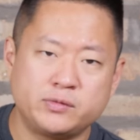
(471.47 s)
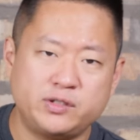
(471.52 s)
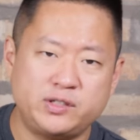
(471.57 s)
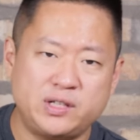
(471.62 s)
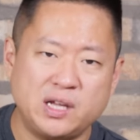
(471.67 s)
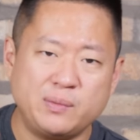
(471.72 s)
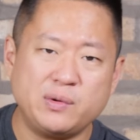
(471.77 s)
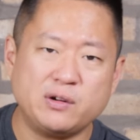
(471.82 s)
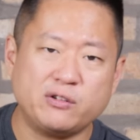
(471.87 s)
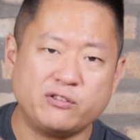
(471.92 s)

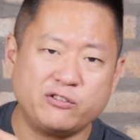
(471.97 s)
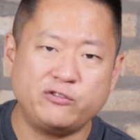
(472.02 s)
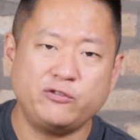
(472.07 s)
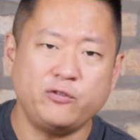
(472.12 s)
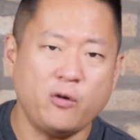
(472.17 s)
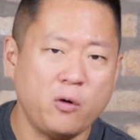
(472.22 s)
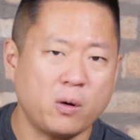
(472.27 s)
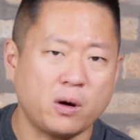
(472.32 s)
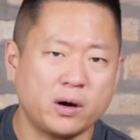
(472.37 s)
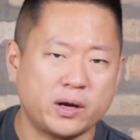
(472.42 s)
dip your
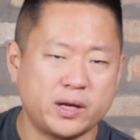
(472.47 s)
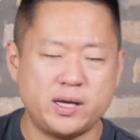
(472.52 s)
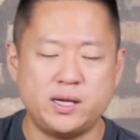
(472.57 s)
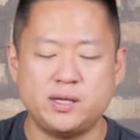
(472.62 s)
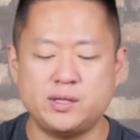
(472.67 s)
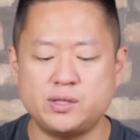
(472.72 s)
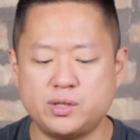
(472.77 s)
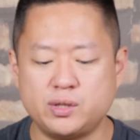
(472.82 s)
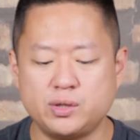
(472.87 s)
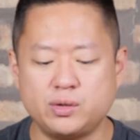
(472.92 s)
fork
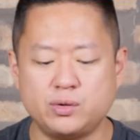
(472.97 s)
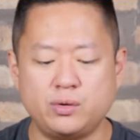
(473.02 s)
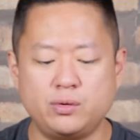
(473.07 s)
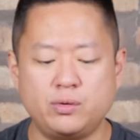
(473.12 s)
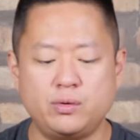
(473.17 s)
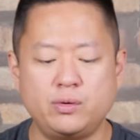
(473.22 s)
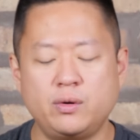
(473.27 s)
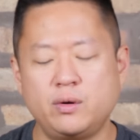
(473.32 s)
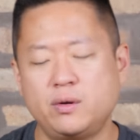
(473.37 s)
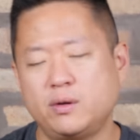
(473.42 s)

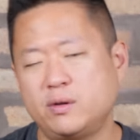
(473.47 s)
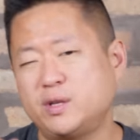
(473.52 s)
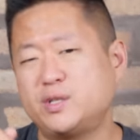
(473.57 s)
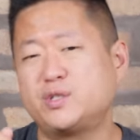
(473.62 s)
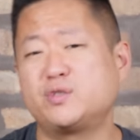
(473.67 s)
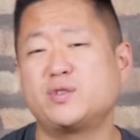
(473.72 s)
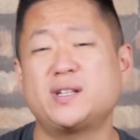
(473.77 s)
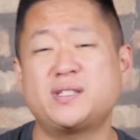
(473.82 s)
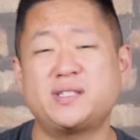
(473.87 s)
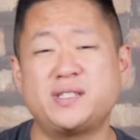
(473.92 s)
into the
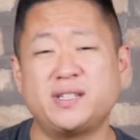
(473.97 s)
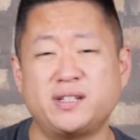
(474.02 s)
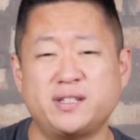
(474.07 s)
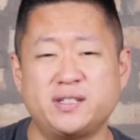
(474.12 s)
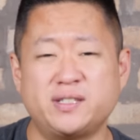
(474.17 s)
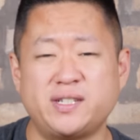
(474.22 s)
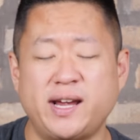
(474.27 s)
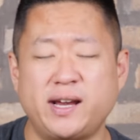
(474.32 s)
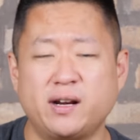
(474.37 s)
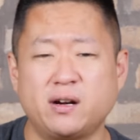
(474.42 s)
dressing
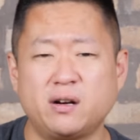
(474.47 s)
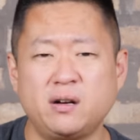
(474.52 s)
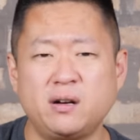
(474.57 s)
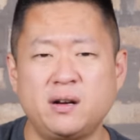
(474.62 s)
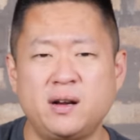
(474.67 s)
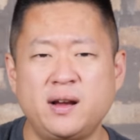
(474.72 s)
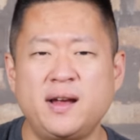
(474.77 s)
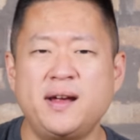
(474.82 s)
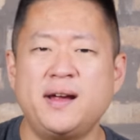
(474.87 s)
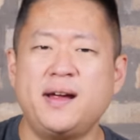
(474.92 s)
container,
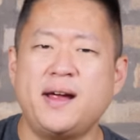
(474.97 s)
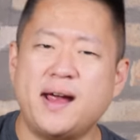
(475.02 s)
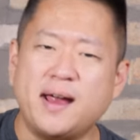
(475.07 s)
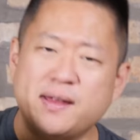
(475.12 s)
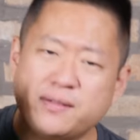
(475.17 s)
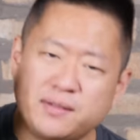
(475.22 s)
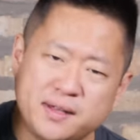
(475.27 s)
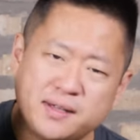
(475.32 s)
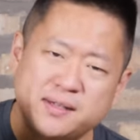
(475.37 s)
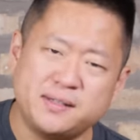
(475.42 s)

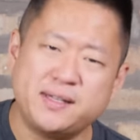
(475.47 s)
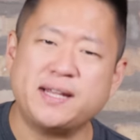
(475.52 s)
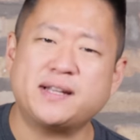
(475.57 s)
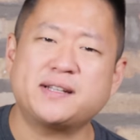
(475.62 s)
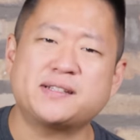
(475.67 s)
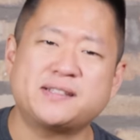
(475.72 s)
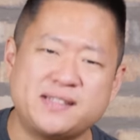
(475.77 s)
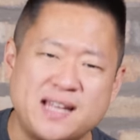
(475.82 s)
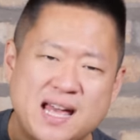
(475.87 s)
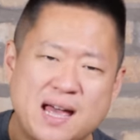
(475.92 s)
and then take
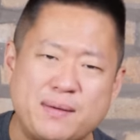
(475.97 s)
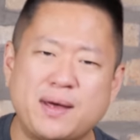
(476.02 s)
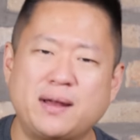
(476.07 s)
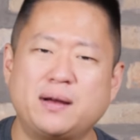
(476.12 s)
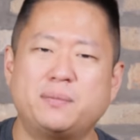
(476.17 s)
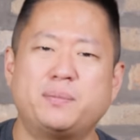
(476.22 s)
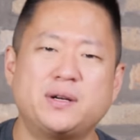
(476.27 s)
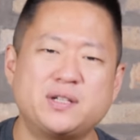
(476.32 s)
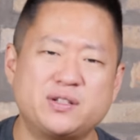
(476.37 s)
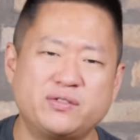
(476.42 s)
a stab
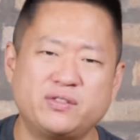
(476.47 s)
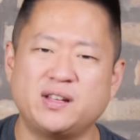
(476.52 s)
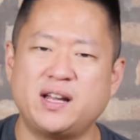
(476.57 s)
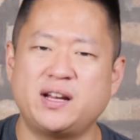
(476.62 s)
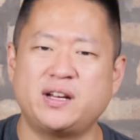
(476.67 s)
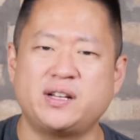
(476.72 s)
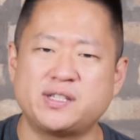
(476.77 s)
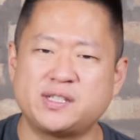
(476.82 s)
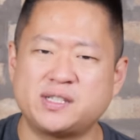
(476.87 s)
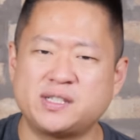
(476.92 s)
at a bunch of
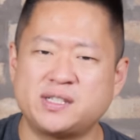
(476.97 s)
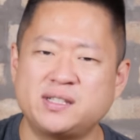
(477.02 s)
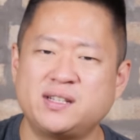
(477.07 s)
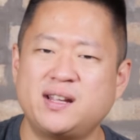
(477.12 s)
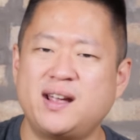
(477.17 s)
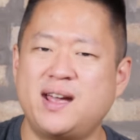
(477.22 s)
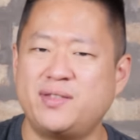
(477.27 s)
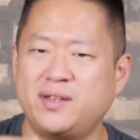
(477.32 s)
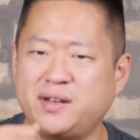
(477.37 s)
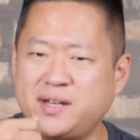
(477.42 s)
lettuce,
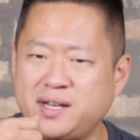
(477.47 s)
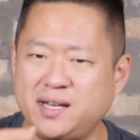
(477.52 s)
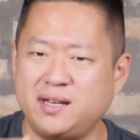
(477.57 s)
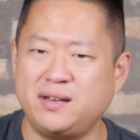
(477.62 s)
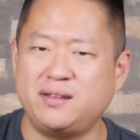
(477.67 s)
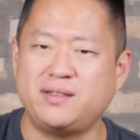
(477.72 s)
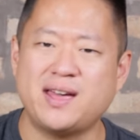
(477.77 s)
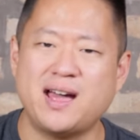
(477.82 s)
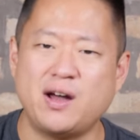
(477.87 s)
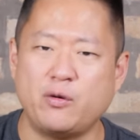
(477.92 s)
and then eat
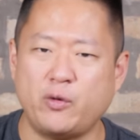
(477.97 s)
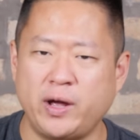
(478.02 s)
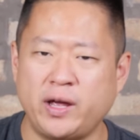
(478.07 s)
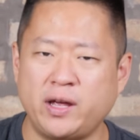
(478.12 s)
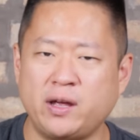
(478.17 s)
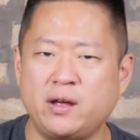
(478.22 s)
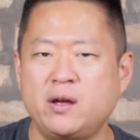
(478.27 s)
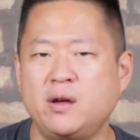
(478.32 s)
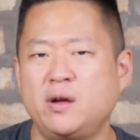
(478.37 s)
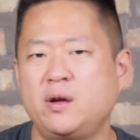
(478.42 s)
it that
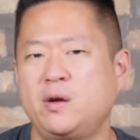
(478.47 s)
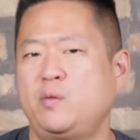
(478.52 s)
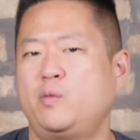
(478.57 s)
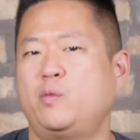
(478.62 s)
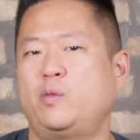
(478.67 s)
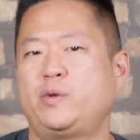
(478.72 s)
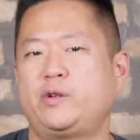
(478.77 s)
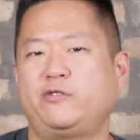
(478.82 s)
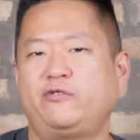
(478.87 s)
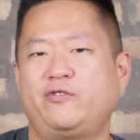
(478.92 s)
way.
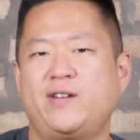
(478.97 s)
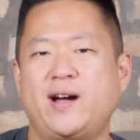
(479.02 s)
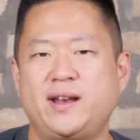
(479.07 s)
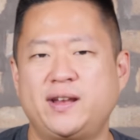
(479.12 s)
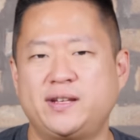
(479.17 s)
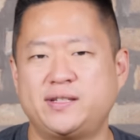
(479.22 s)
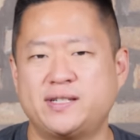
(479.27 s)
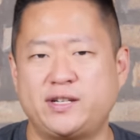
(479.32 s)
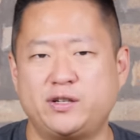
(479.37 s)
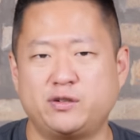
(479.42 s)
What you'll
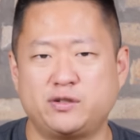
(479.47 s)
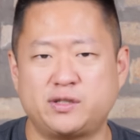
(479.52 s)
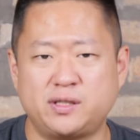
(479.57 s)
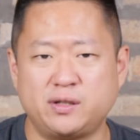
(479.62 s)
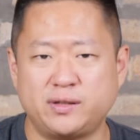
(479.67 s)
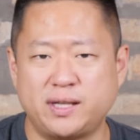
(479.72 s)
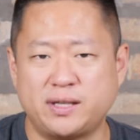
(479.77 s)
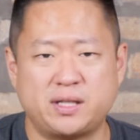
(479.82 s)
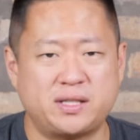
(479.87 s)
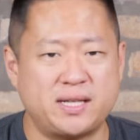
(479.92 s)
find is that you'll
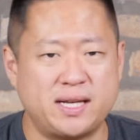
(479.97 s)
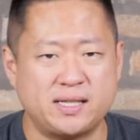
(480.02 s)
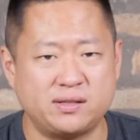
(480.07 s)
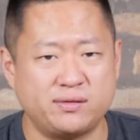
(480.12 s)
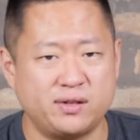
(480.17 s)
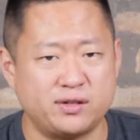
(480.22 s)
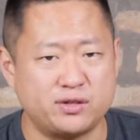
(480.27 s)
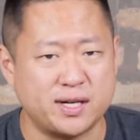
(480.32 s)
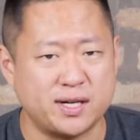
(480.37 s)
still get the taste of the